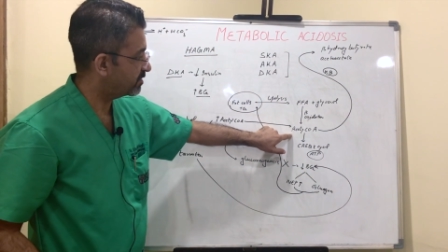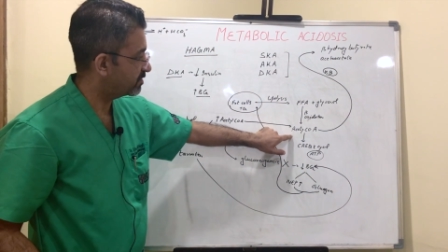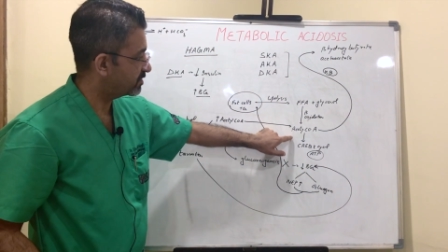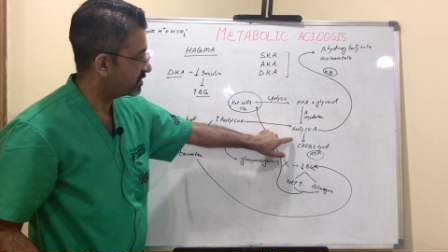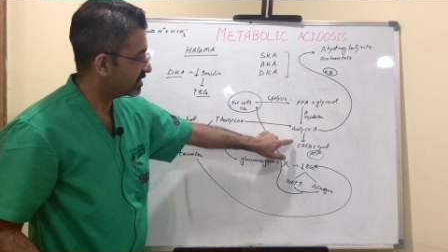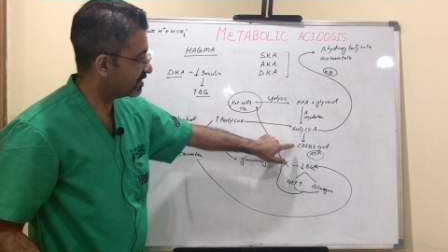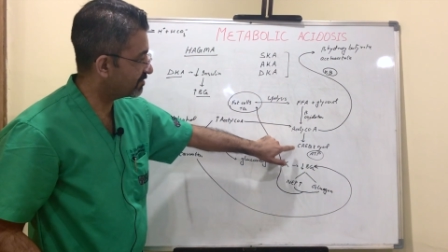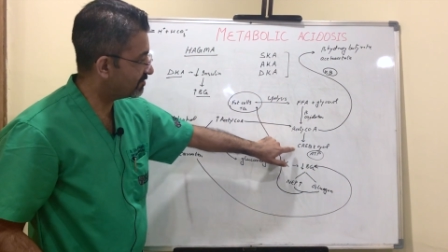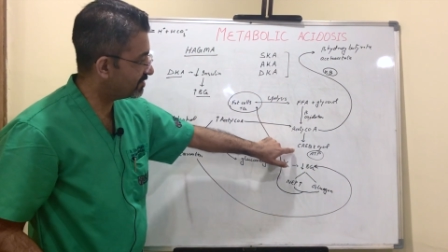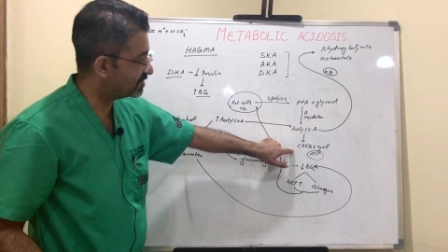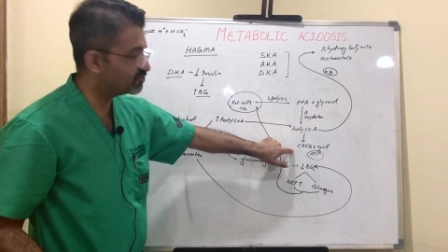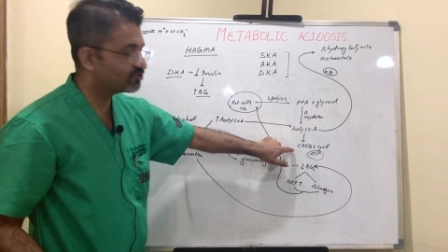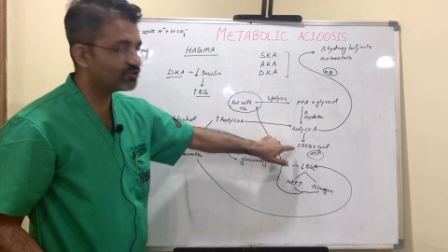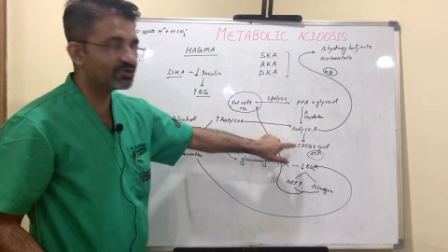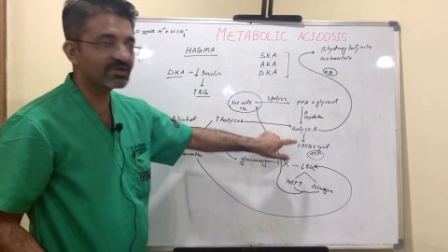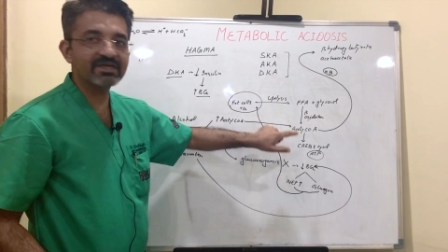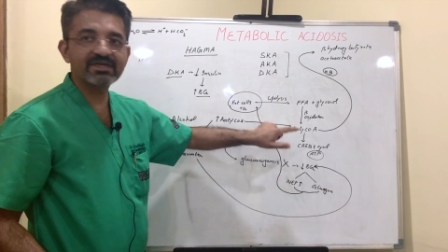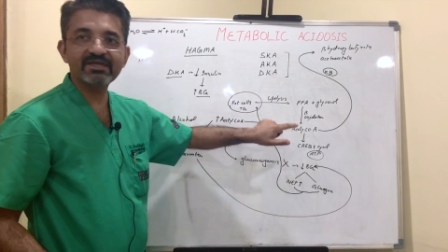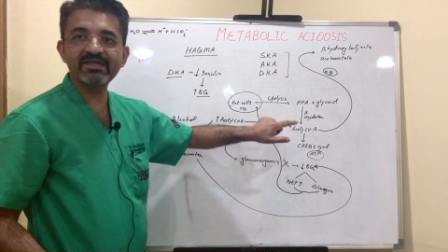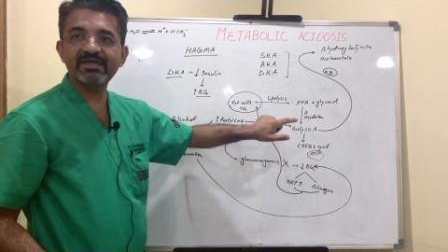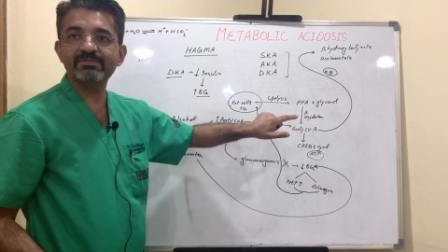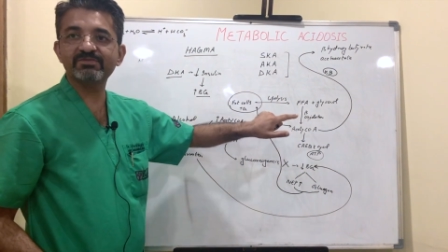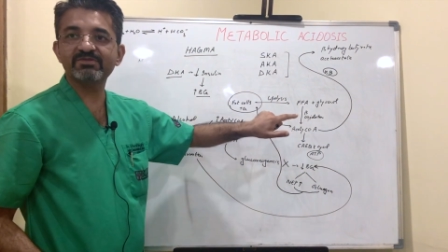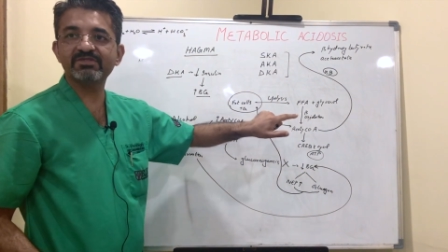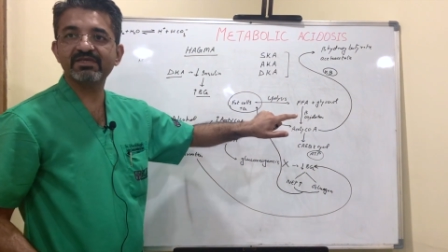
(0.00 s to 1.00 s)
Eventually
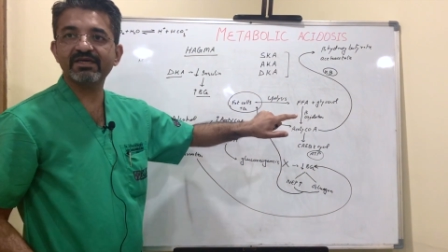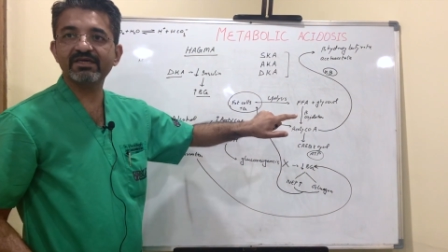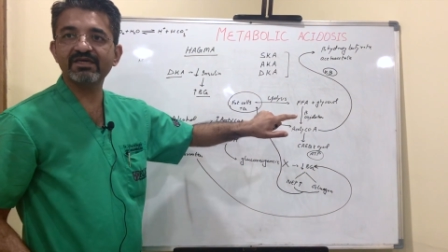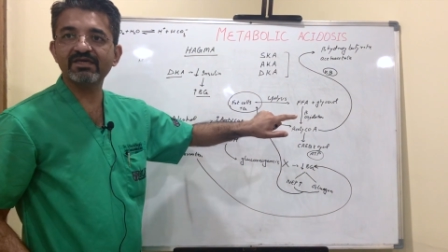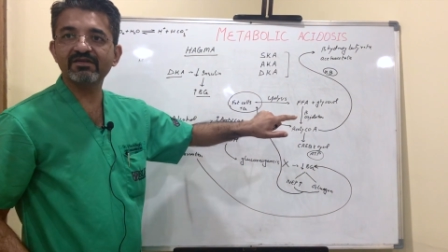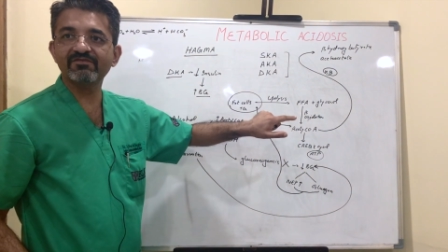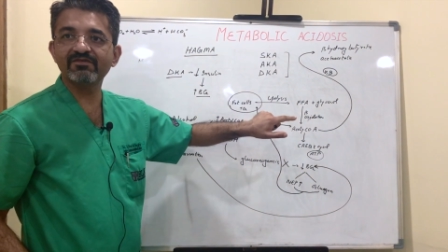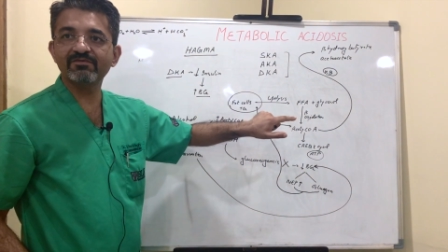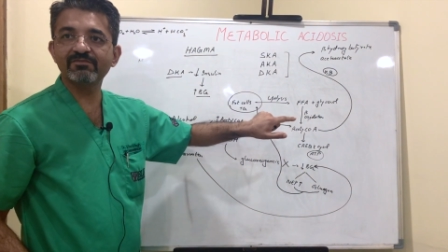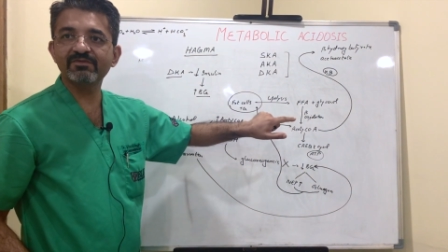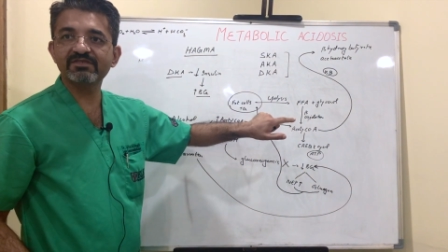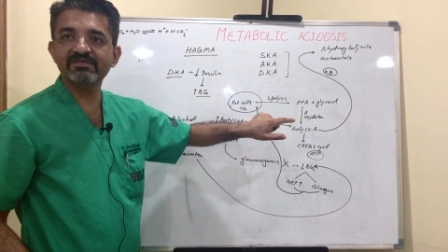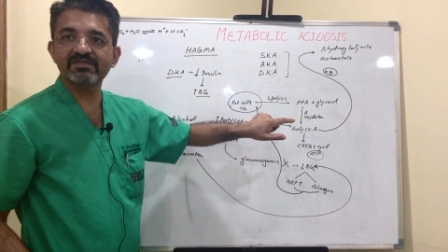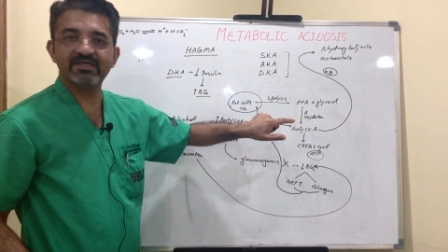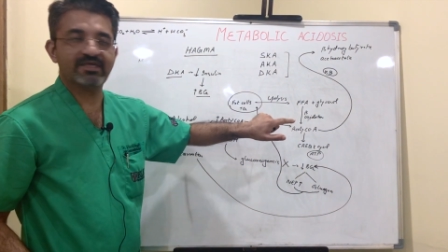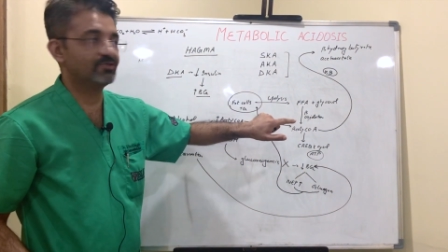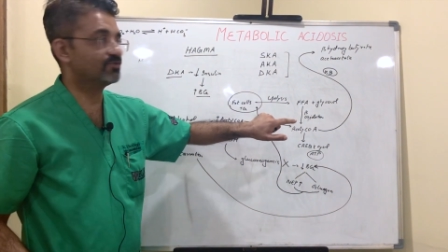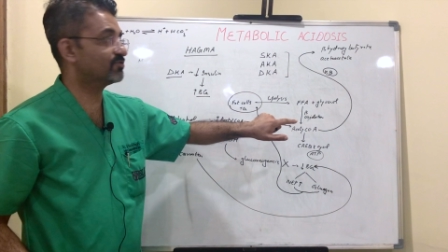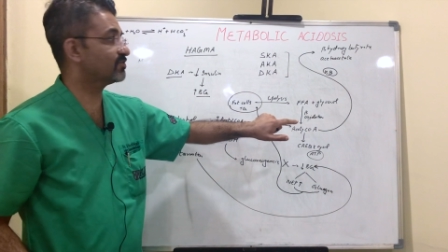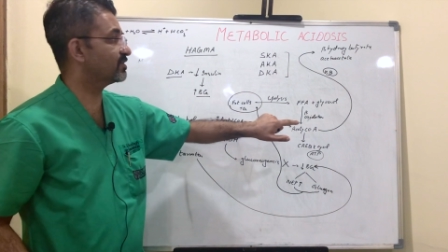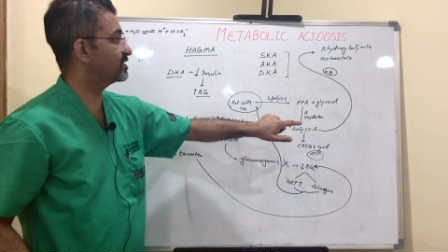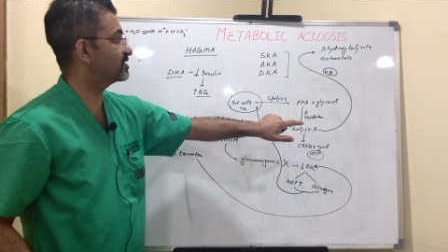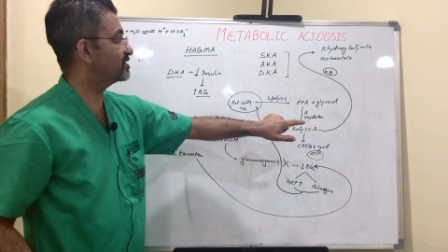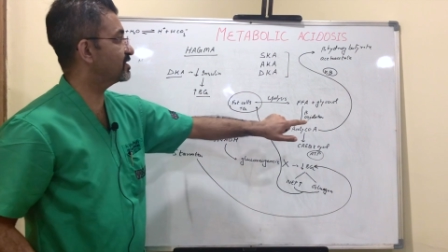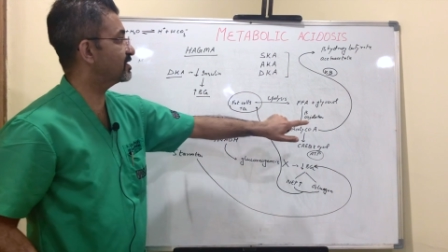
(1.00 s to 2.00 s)
Krebs cycle will be
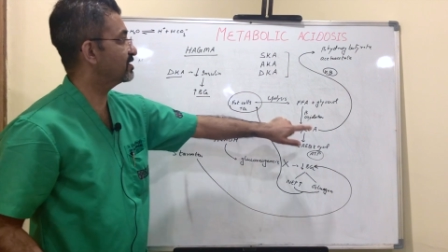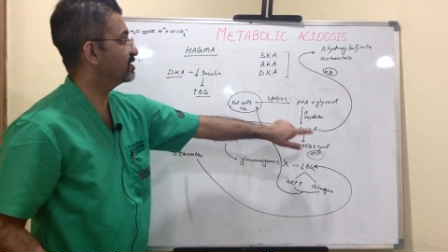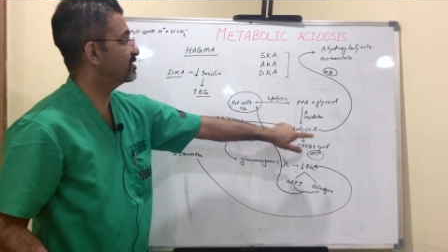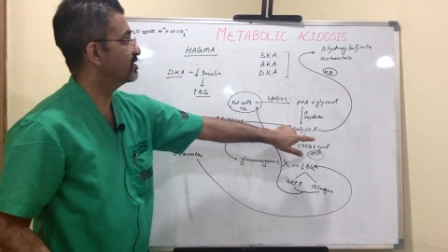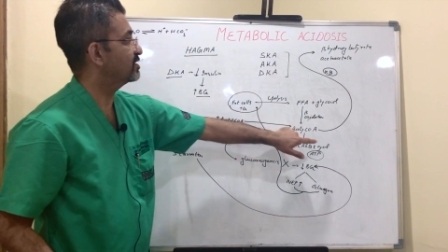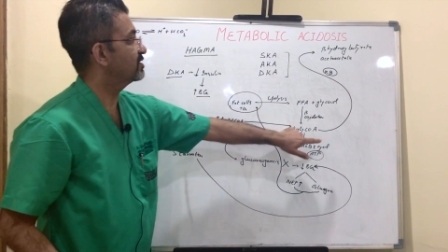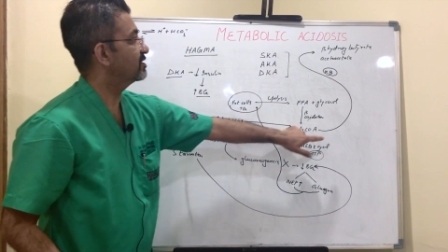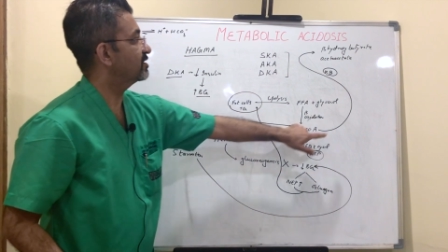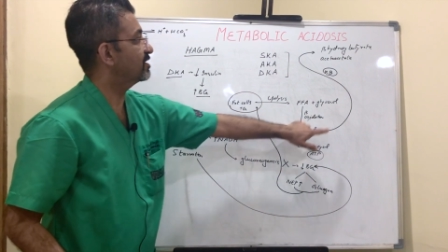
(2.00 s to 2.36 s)
saturated